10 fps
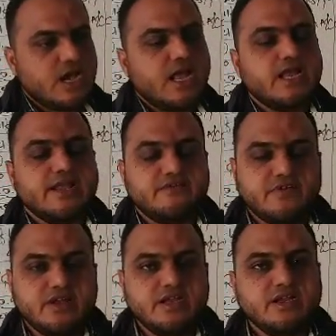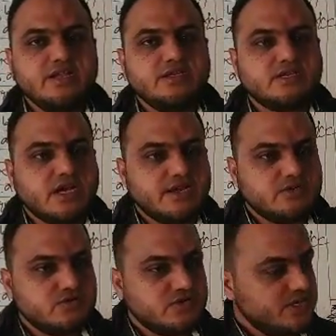I'll definitely try
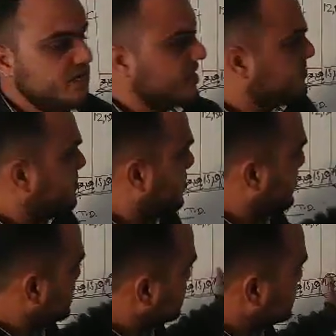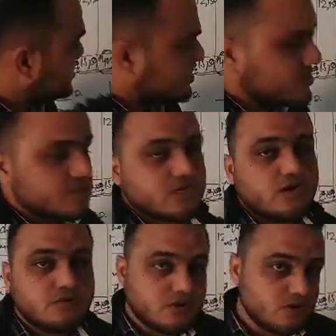to recap all these things,
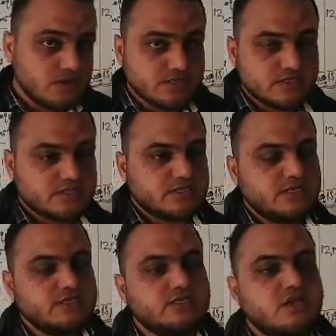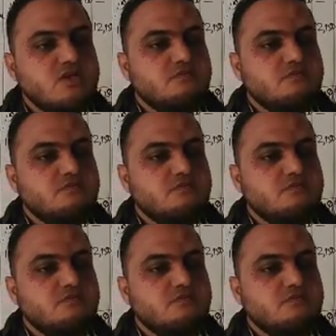cover all these things.